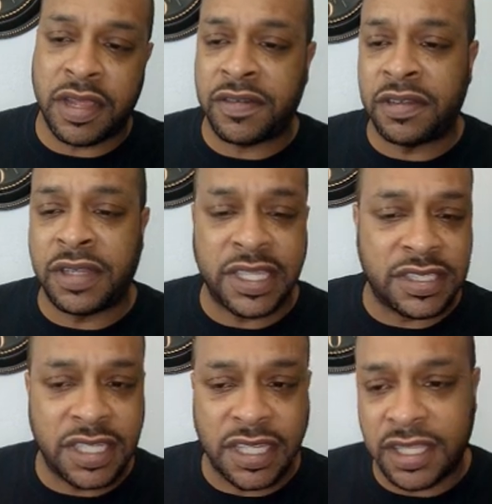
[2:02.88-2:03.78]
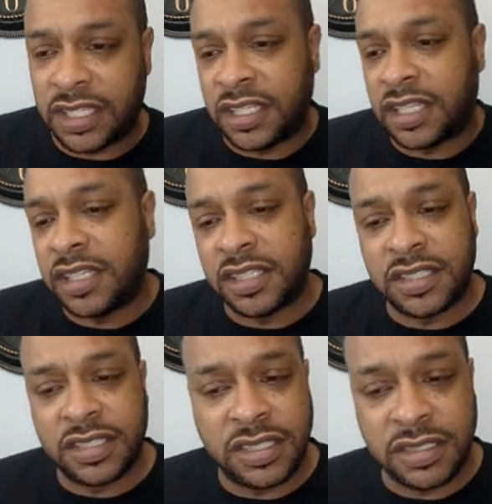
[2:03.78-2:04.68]
don't have no links to anything. None of
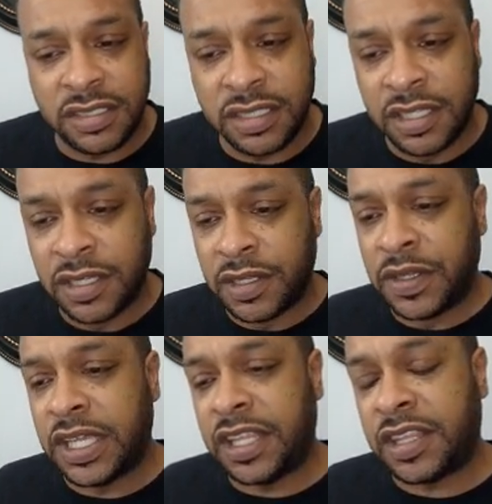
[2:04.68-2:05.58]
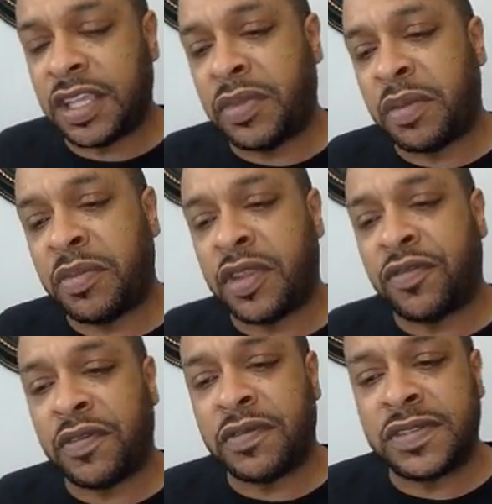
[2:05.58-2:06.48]
this is anything to make
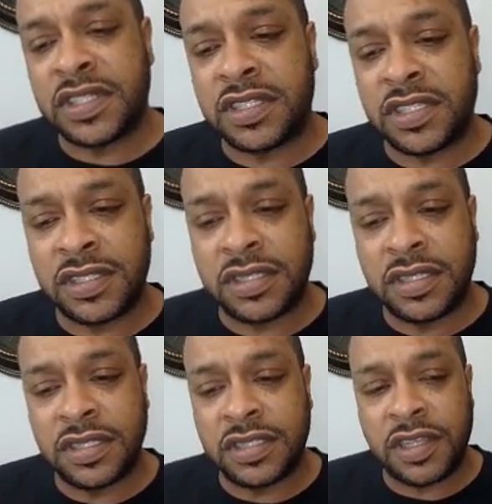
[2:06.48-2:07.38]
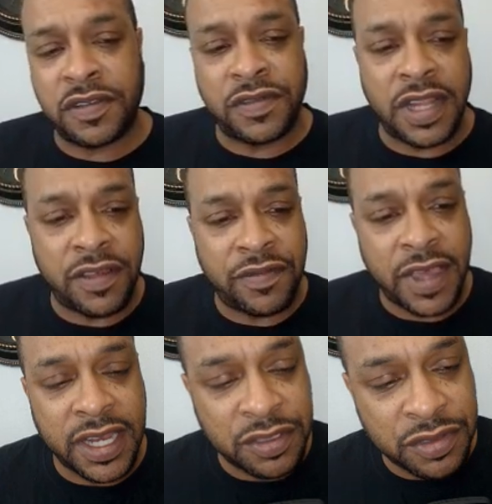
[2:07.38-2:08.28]
money off of it. This is just stuff that I
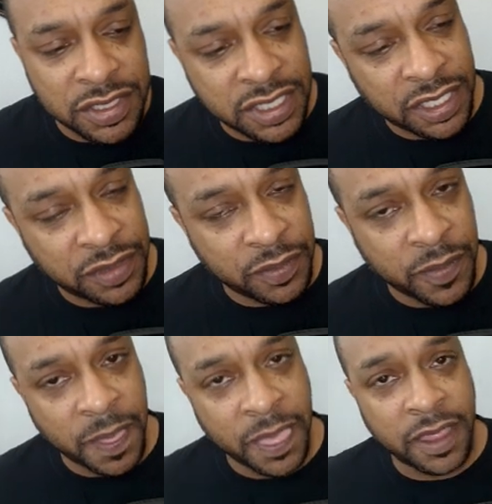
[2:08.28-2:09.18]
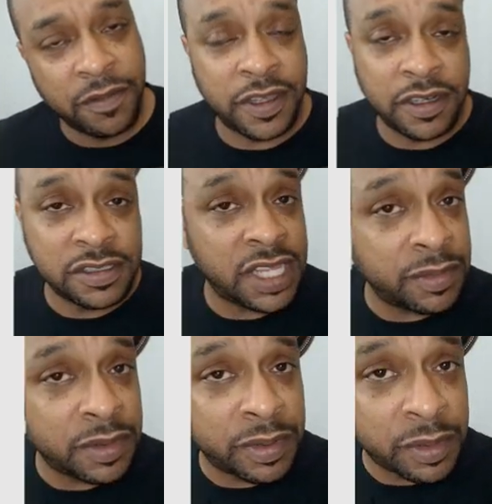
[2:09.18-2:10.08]
find interesting for
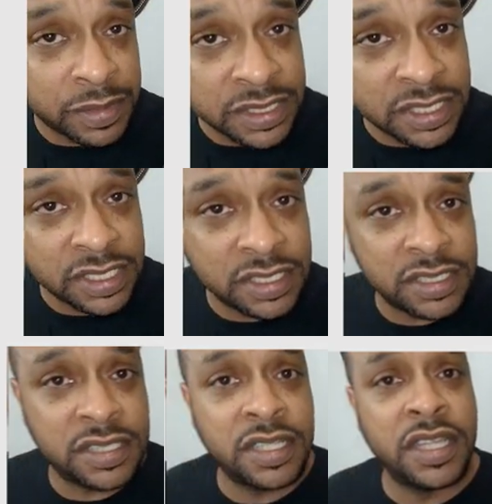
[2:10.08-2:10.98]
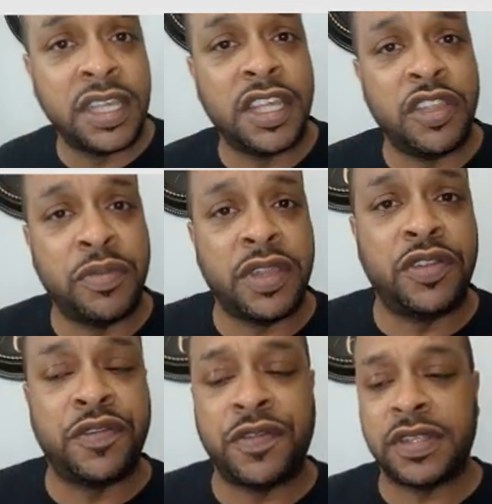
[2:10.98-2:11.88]
entertainment purposes, and you may
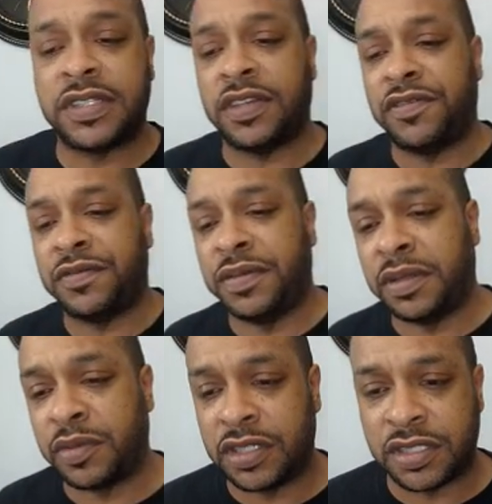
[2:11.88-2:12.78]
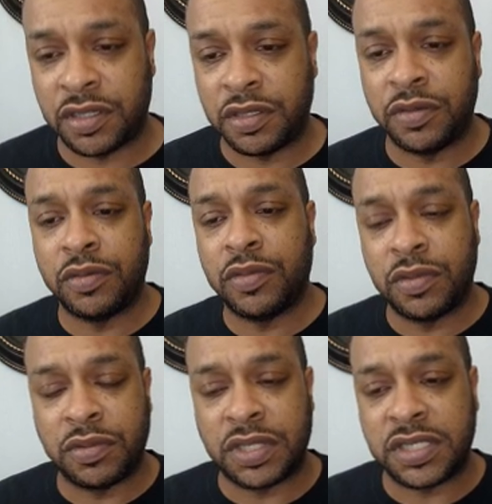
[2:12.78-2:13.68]
do for yourself. But I'm going to show you
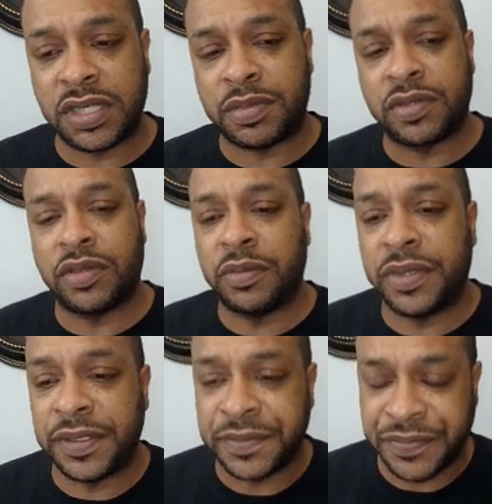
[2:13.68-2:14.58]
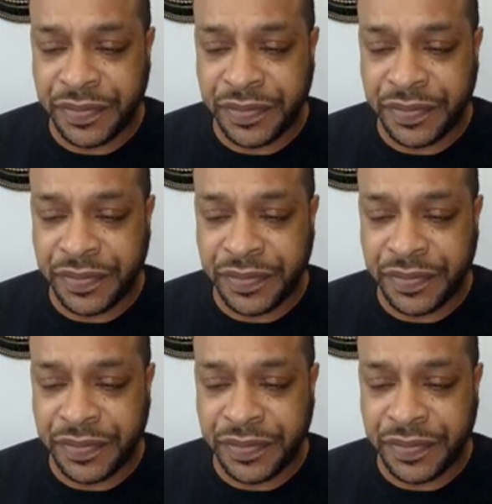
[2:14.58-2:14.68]
what the steps are going to be.